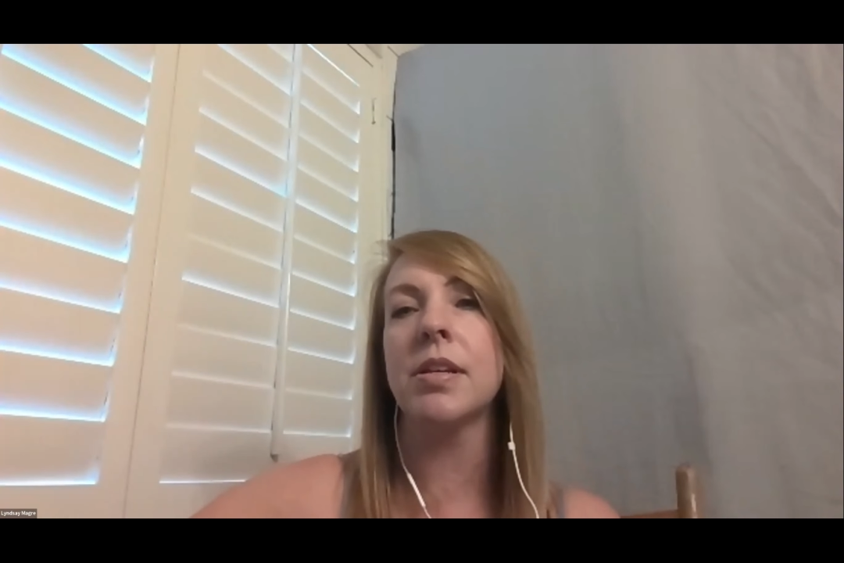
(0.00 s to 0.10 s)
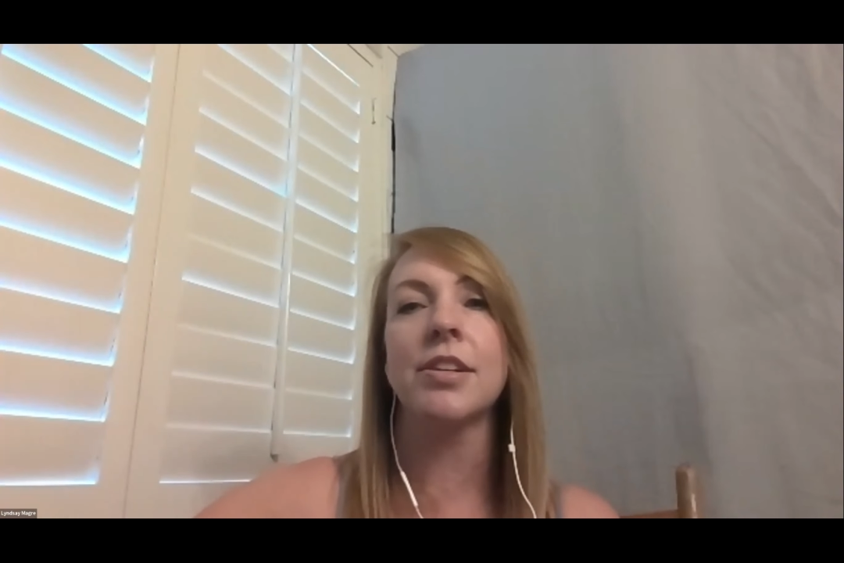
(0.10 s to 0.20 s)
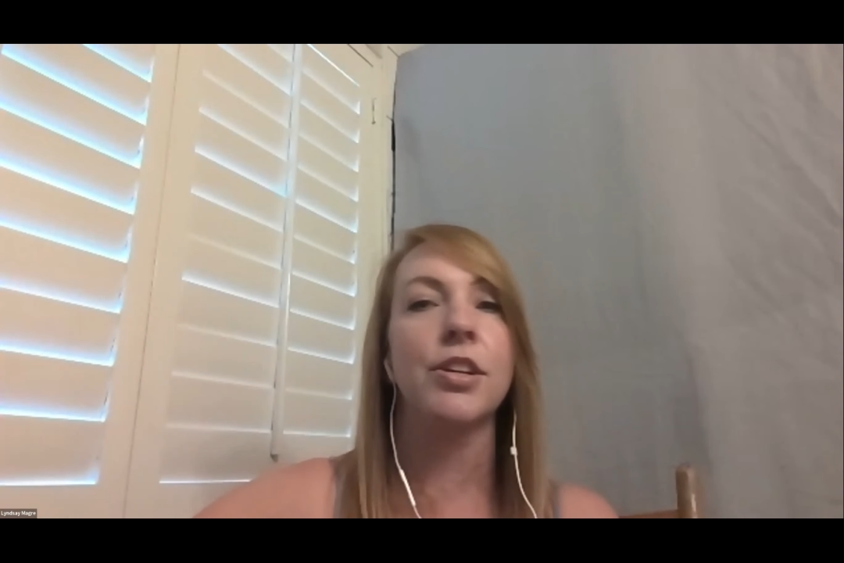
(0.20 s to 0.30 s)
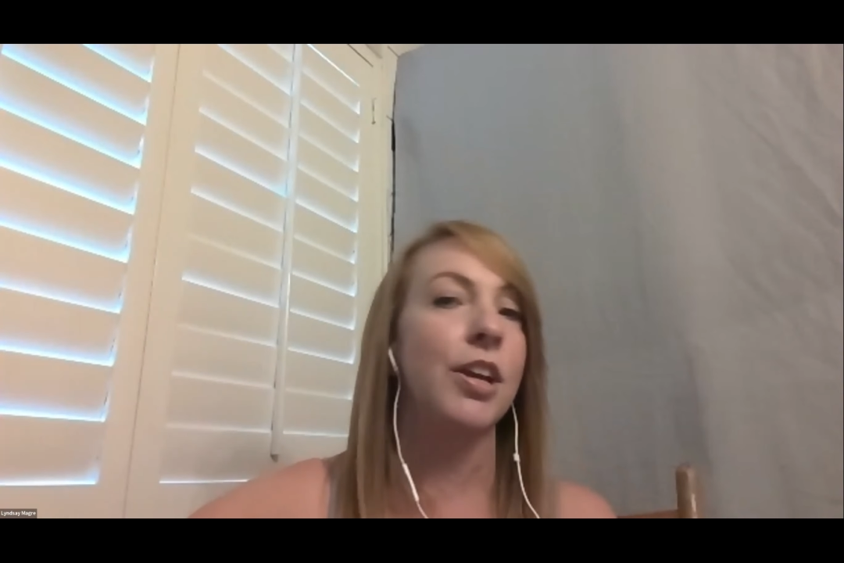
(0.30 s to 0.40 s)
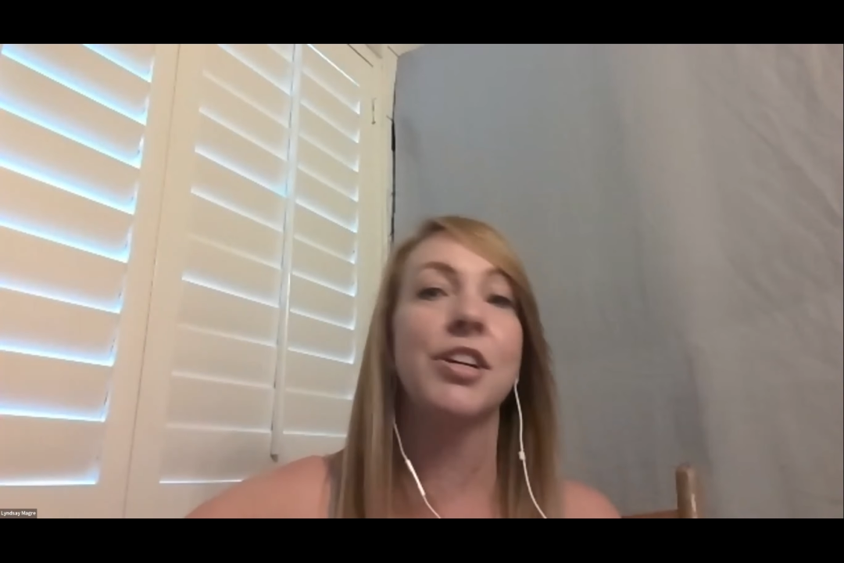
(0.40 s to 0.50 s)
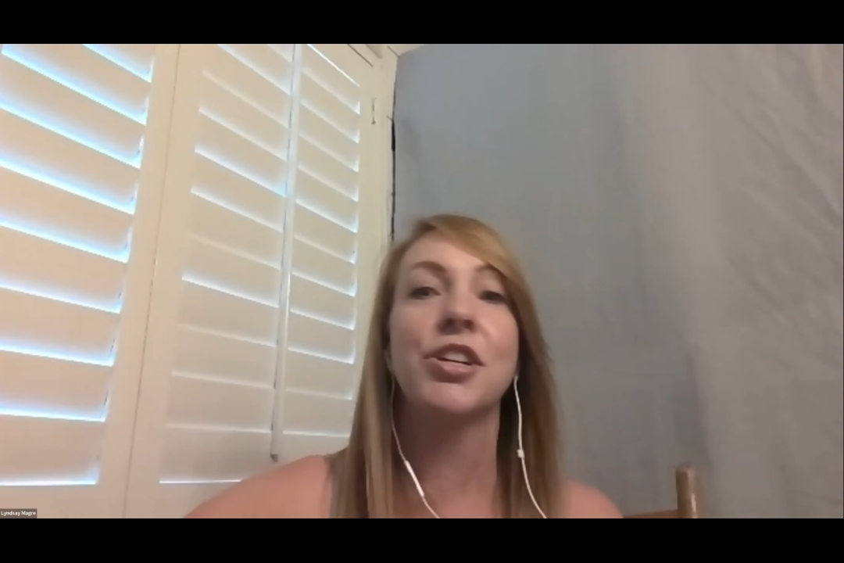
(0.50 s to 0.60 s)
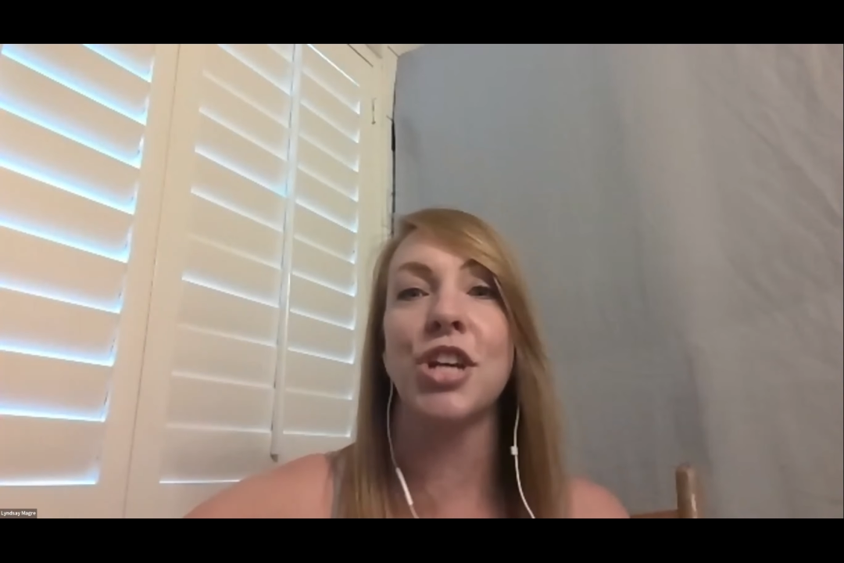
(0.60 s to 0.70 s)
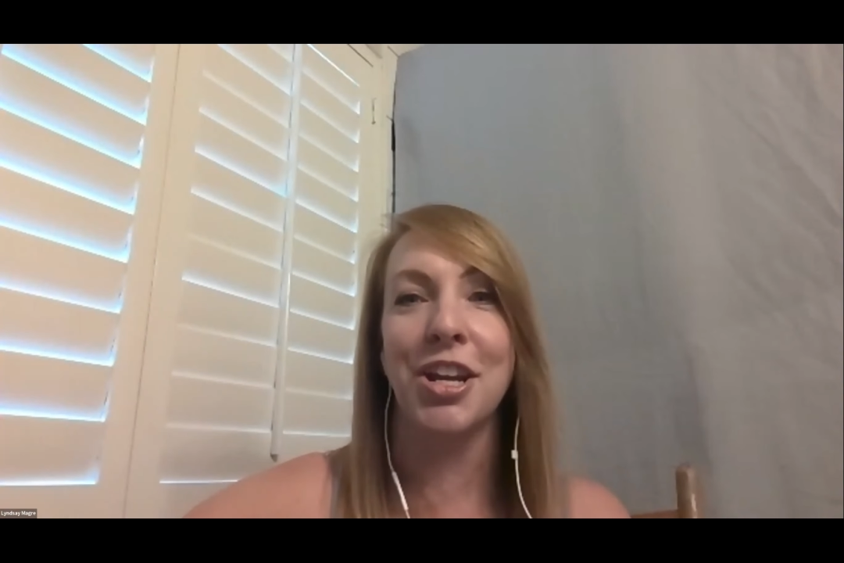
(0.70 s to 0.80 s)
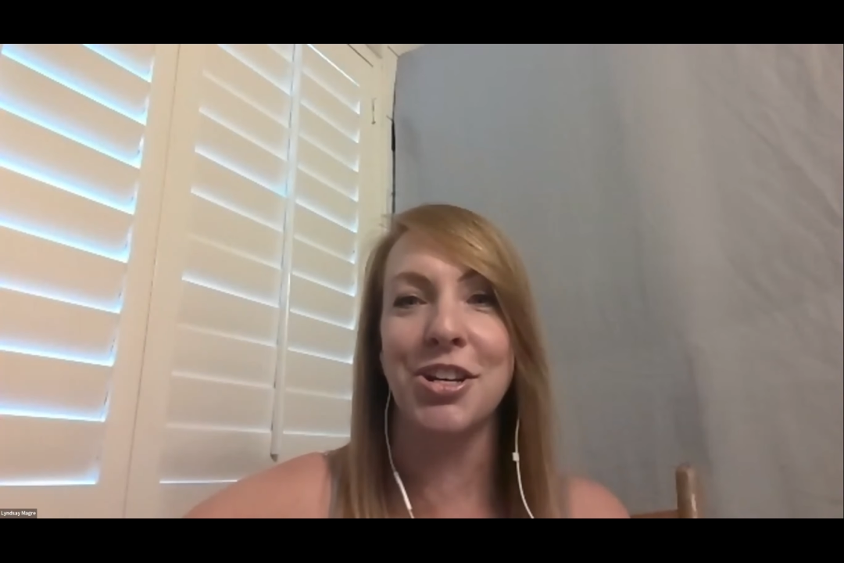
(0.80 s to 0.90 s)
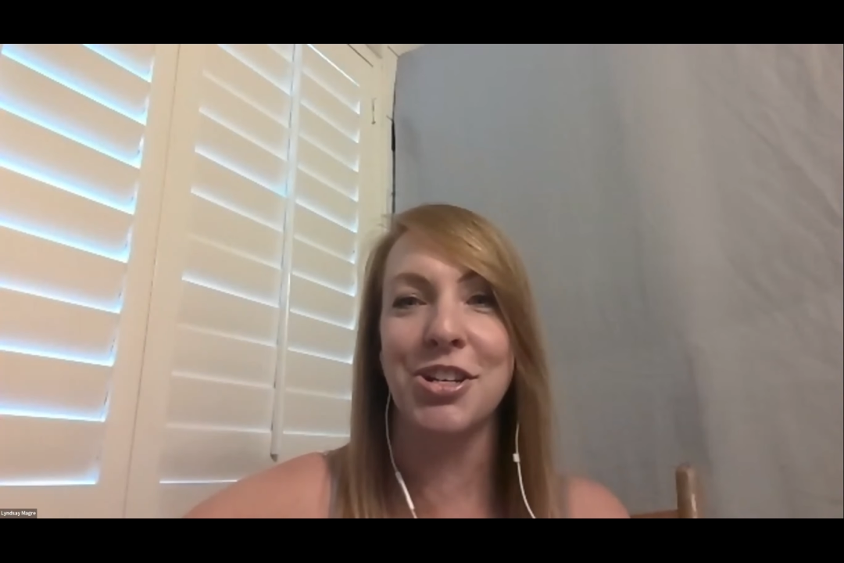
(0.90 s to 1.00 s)
doesn't going to
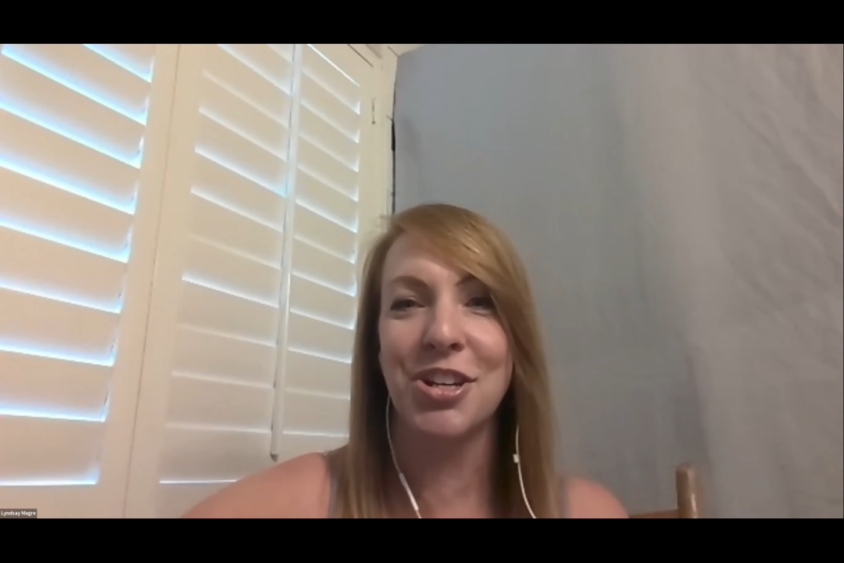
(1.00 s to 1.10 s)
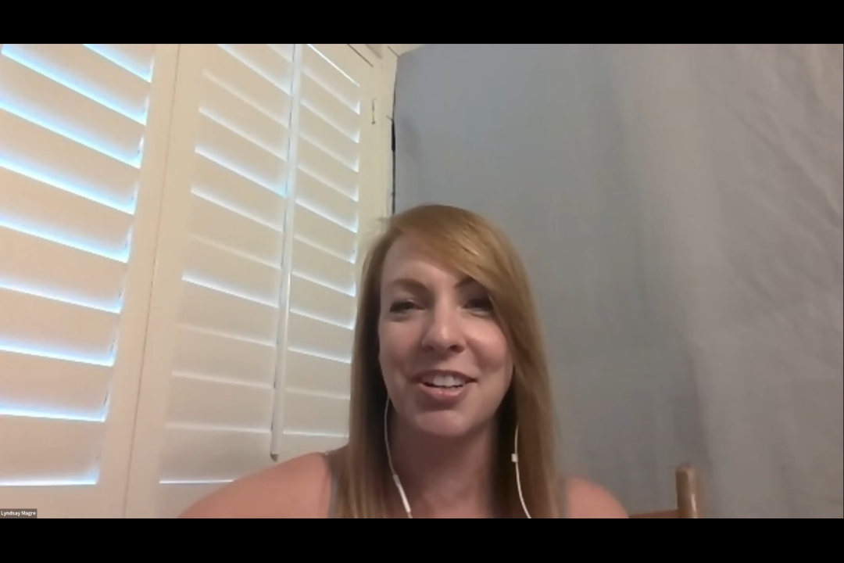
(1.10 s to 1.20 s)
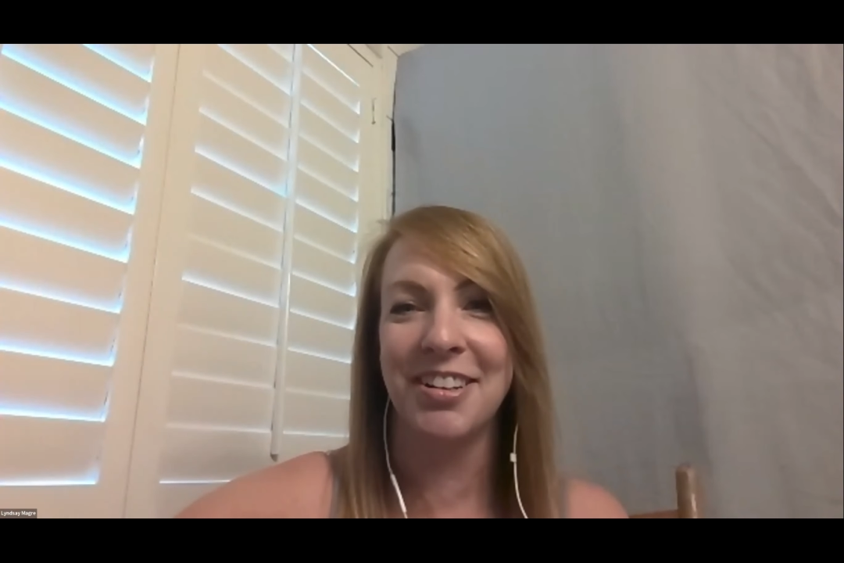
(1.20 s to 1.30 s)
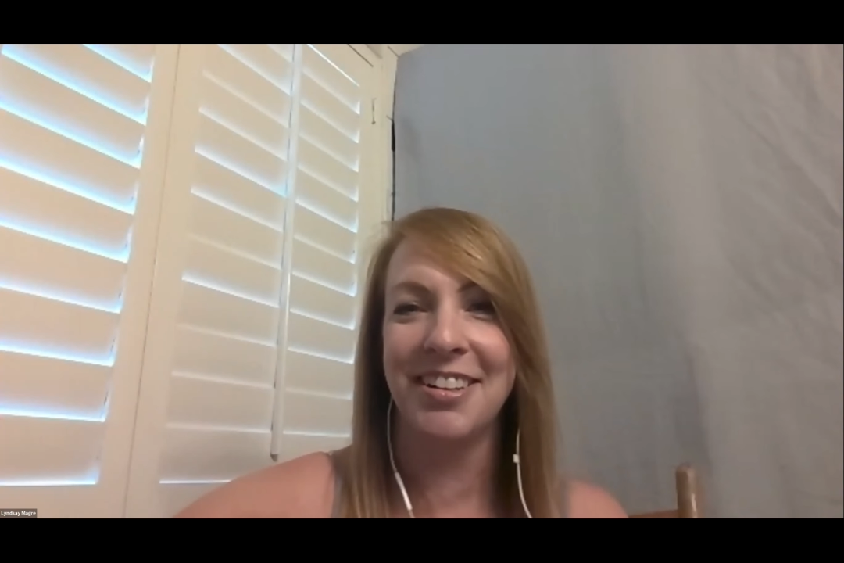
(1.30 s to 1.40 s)
change